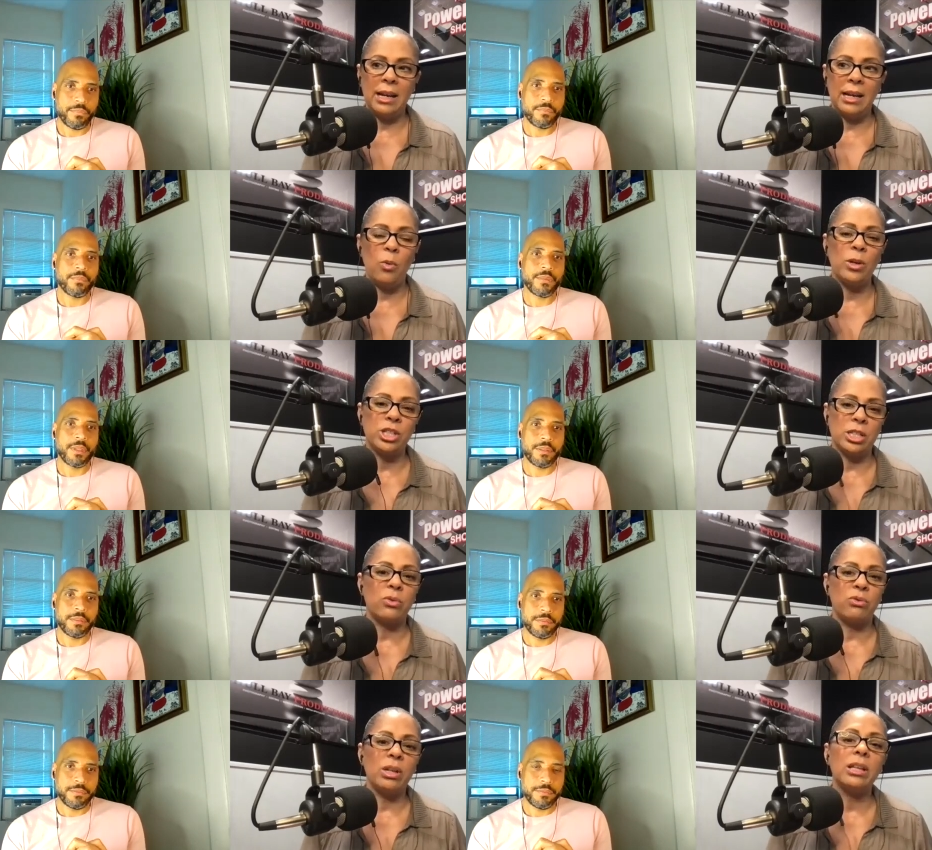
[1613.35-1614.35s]
Speaker 1: it was
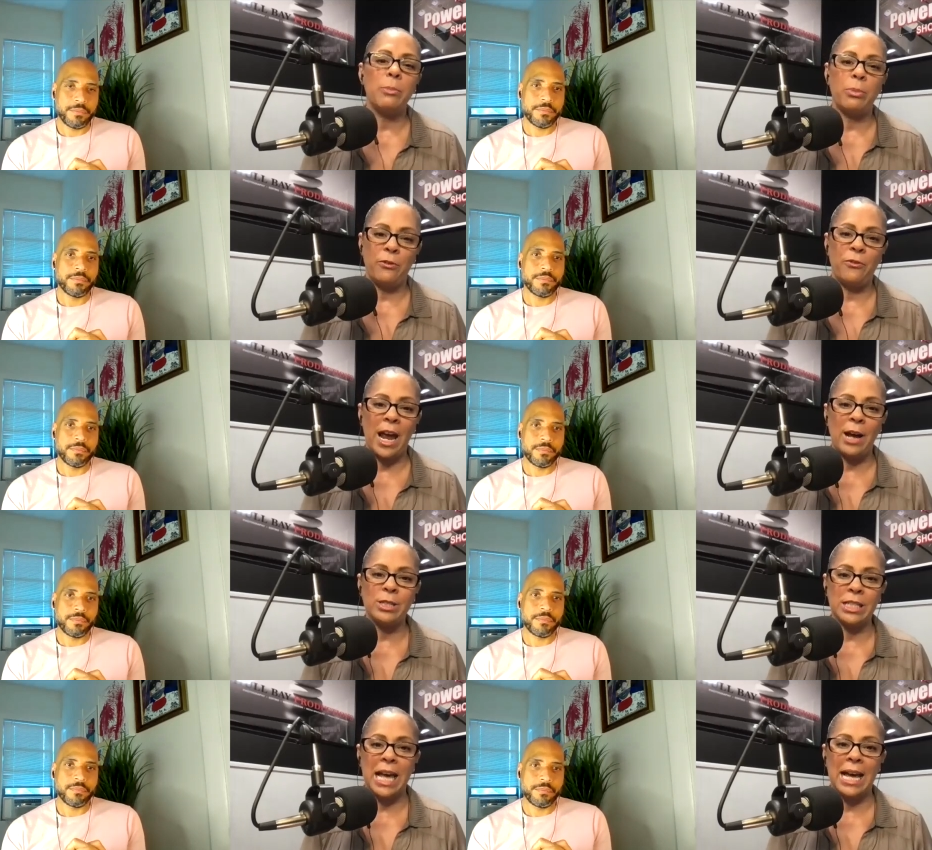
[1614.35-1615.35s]
just really
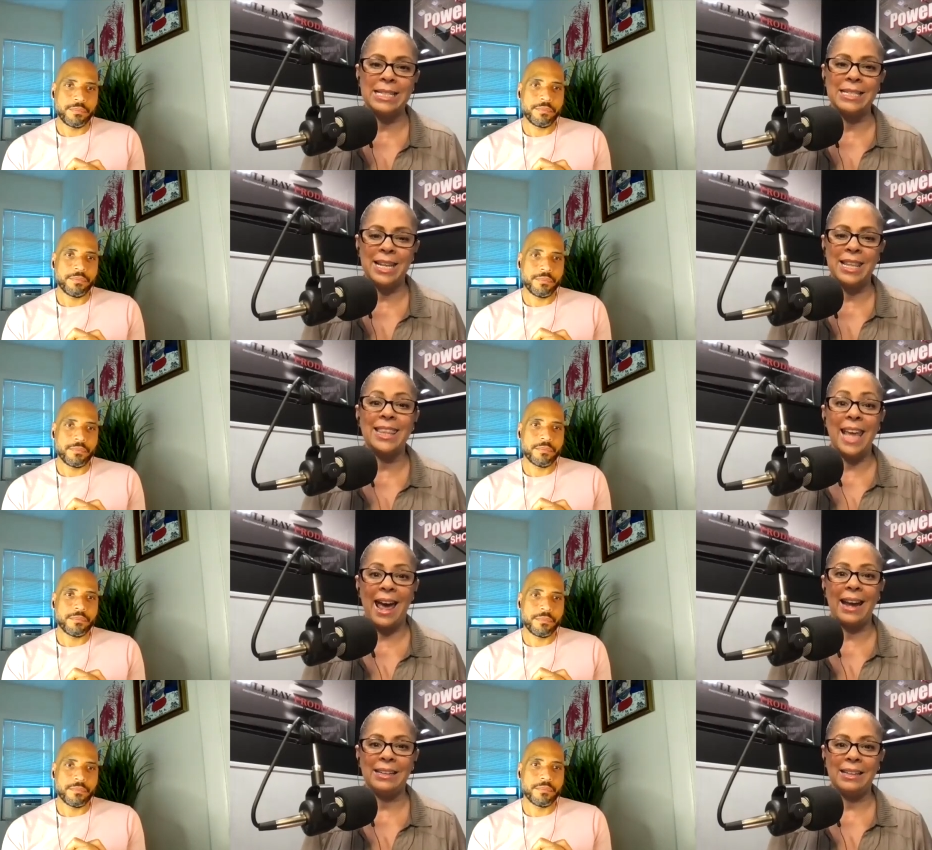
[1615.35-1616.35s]
profound to kind of see
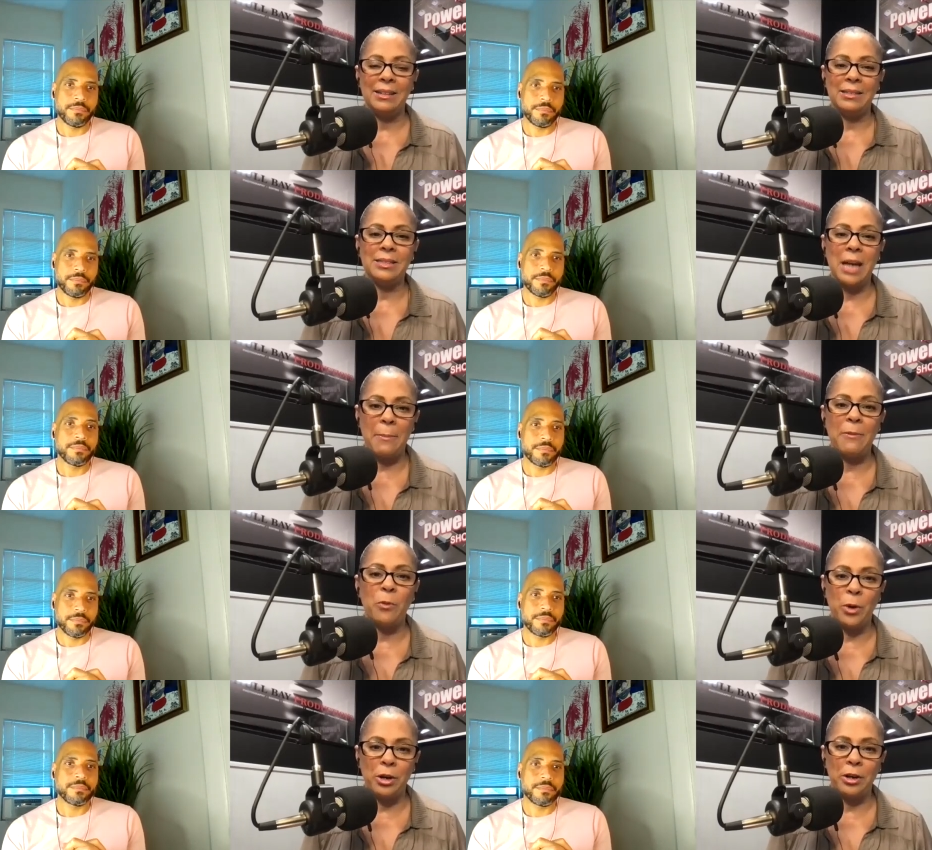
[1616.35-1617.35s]
that type
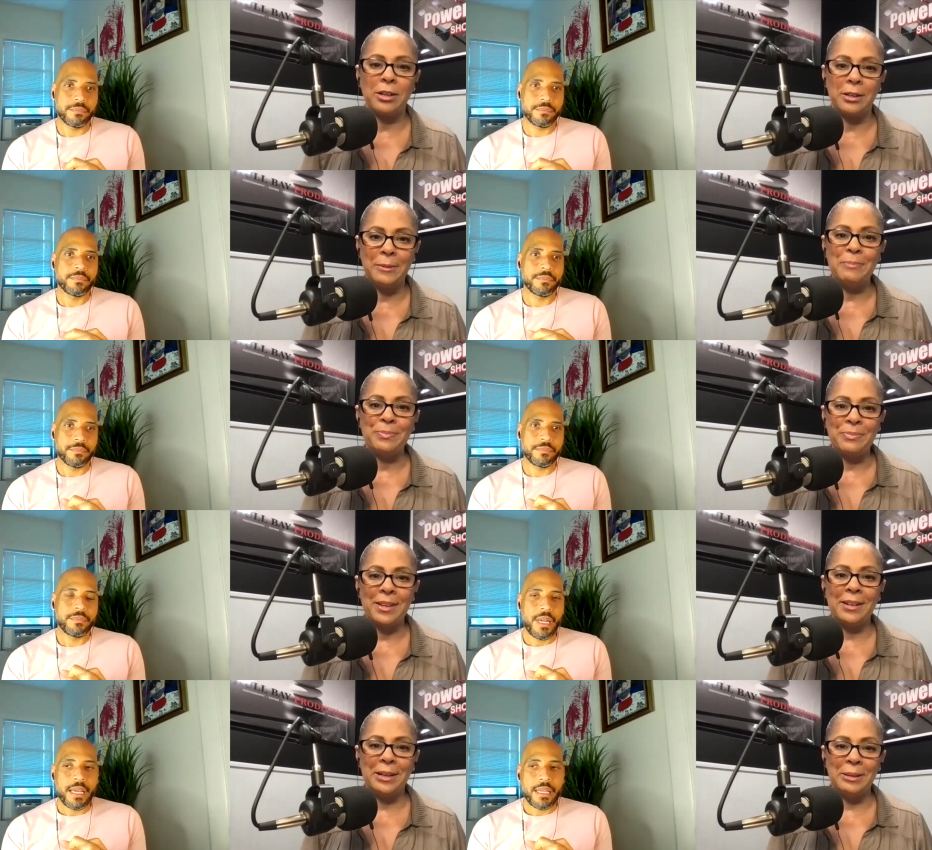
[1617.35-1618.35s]
of work
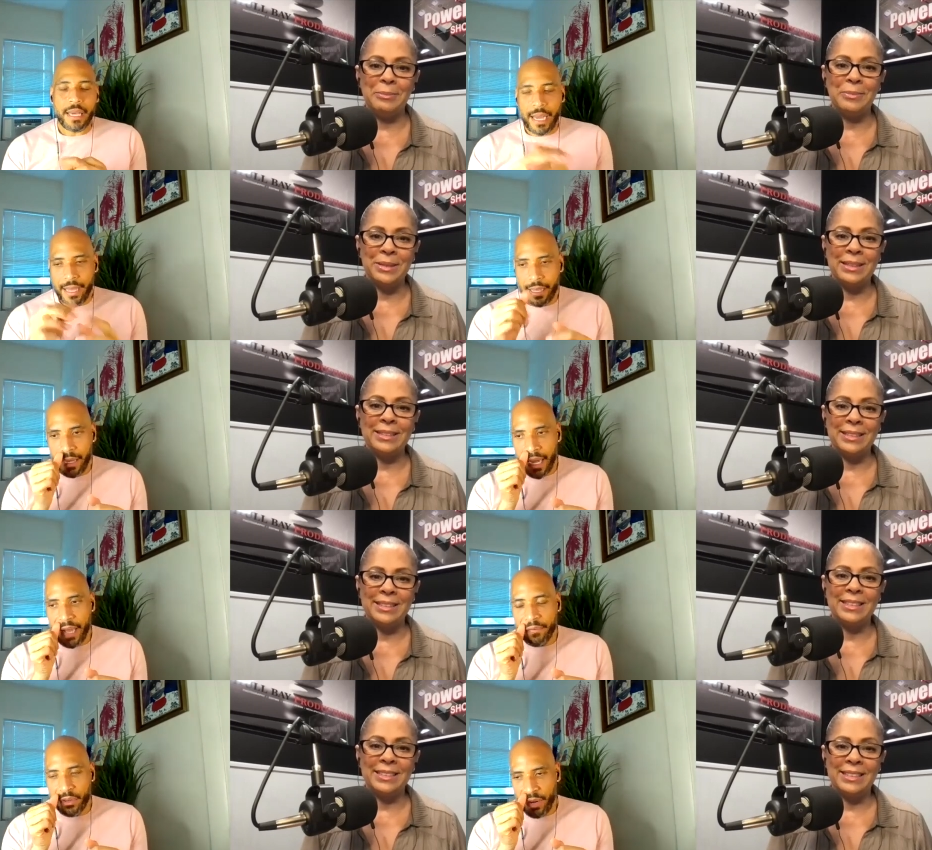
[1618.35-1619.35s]
um, yeah,
Speaker 2: I, I,
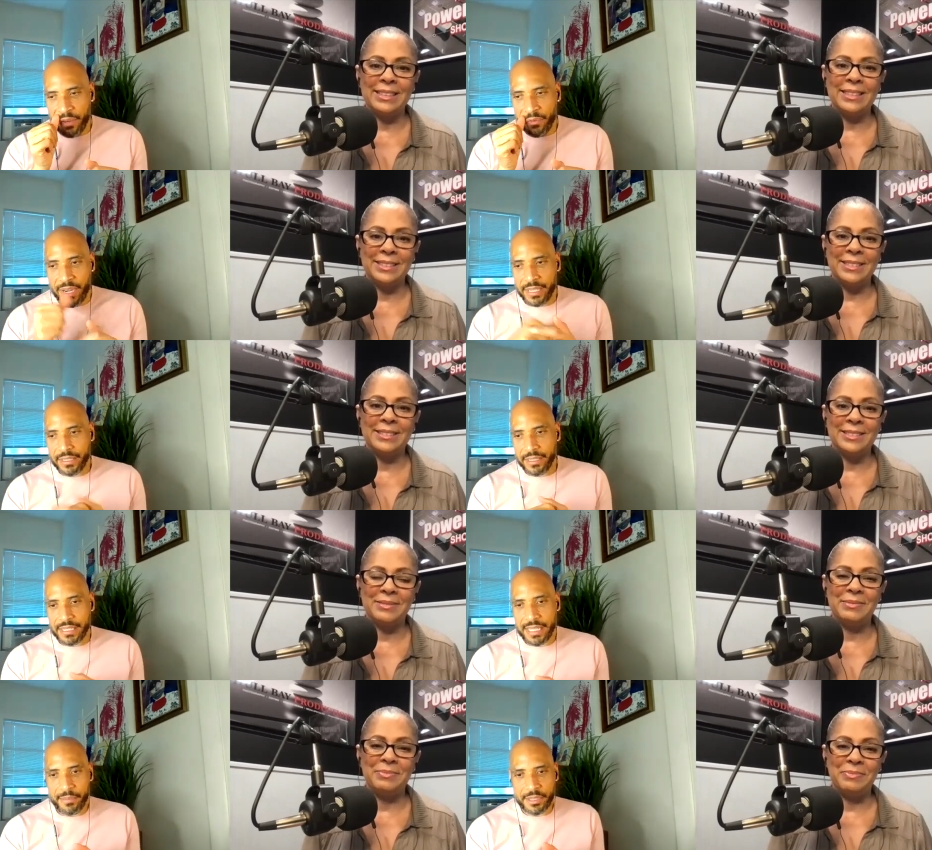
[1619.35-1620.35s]
have a great friend.
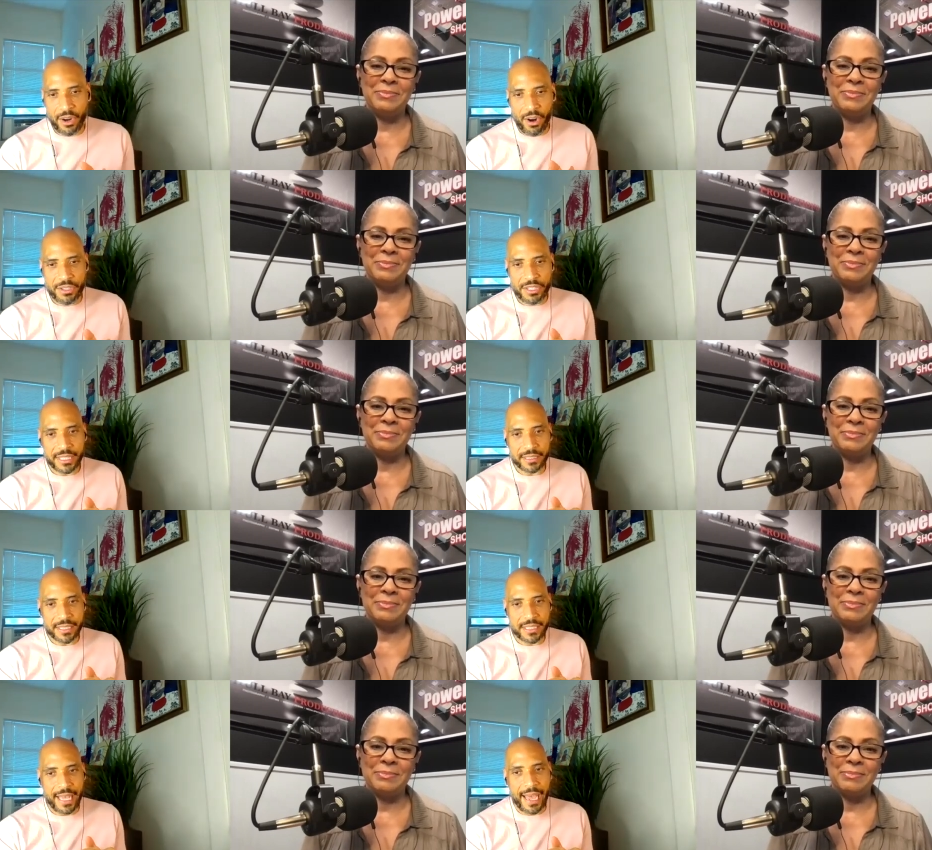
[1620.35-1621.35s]
His name is Archie
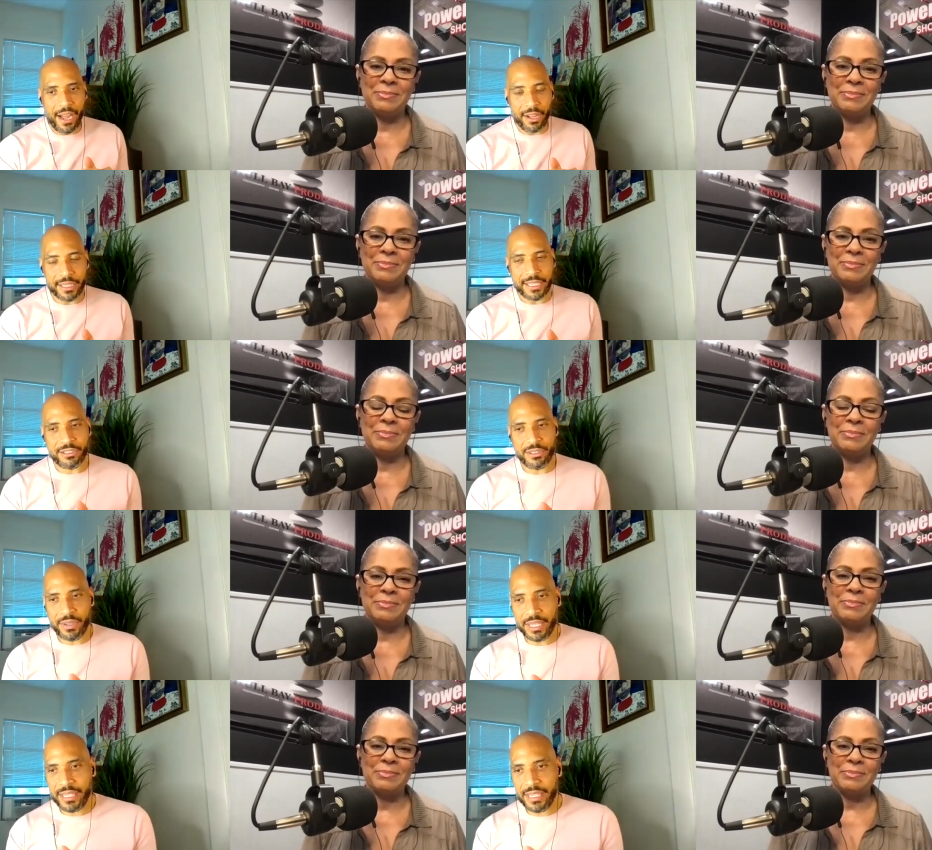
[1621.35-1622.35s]
LaSalle. He's
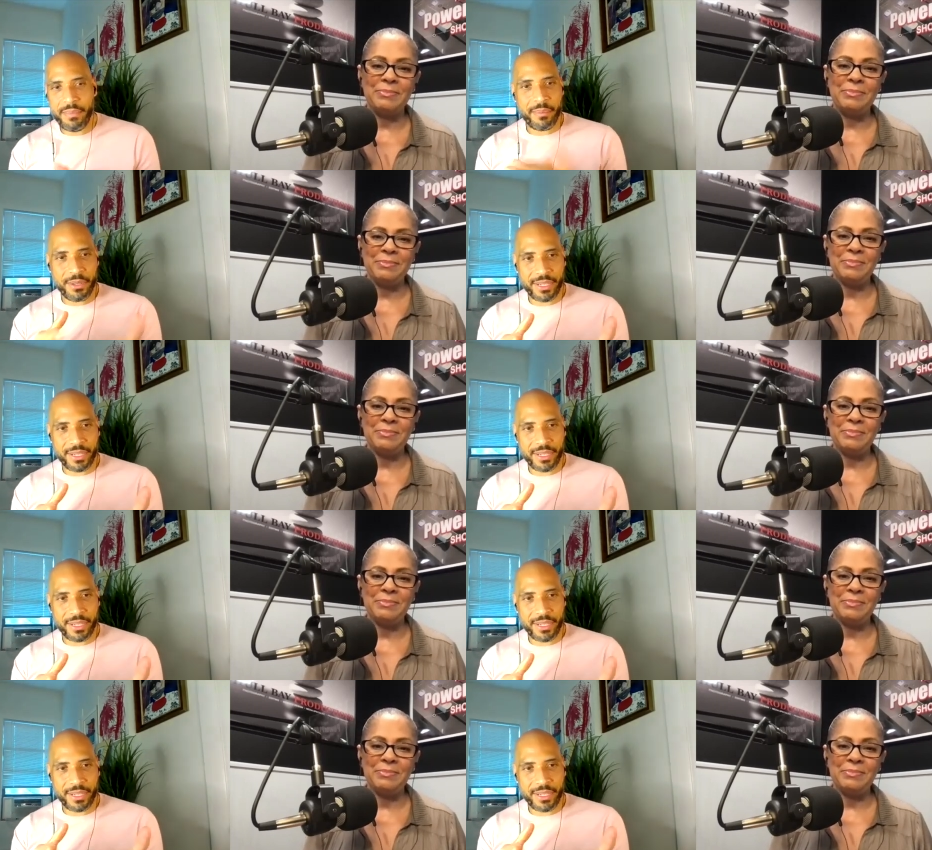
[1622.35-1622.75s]
doing a, and maybe you can